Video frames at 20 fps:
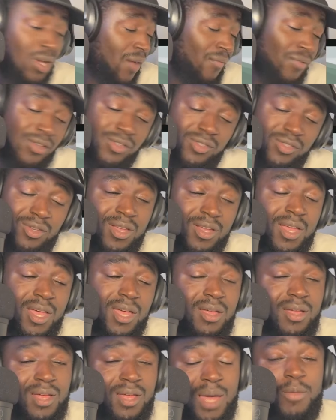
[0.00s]
I'm
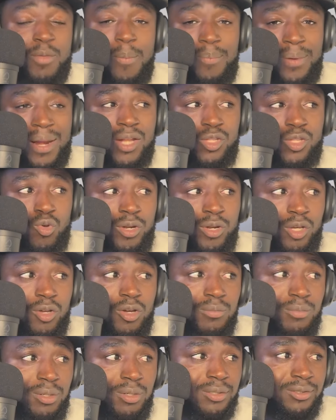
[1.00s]
not planning to own a
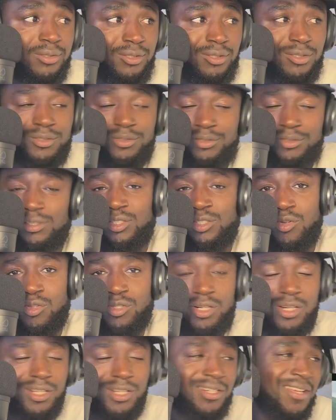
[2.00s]
gun, but it's good to
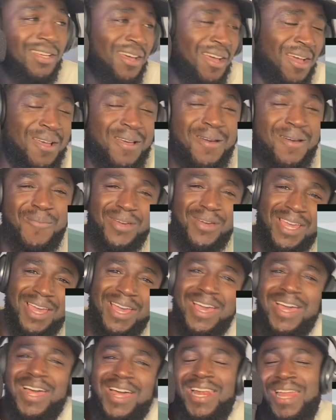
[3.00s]
learn. But yeah,
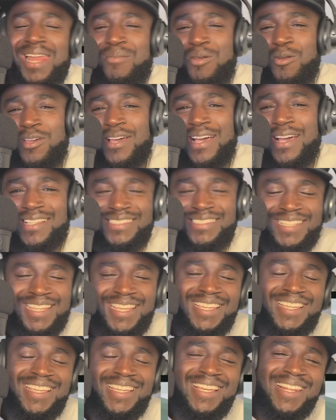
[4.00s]
let me know what you guys
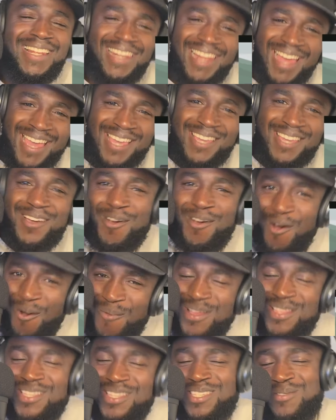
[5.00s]
think. Like,
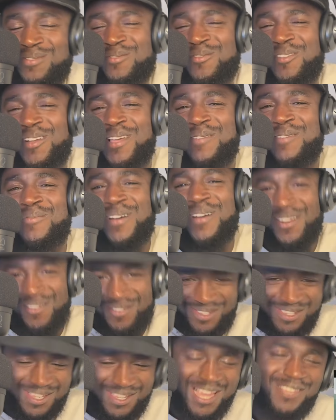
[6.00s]
comment, subscribe, and I'll
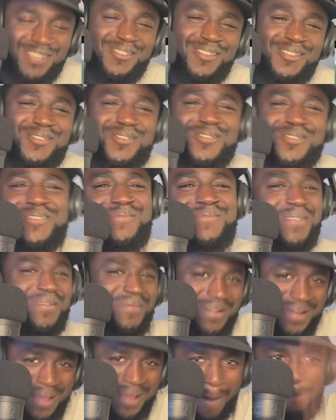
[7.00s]
see you guys very soon. Bye
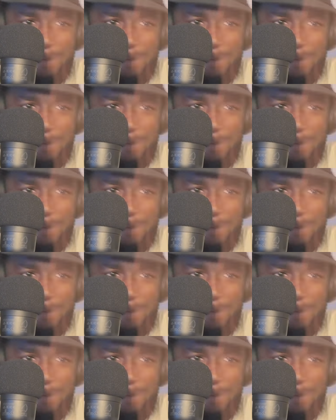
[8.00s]
bye.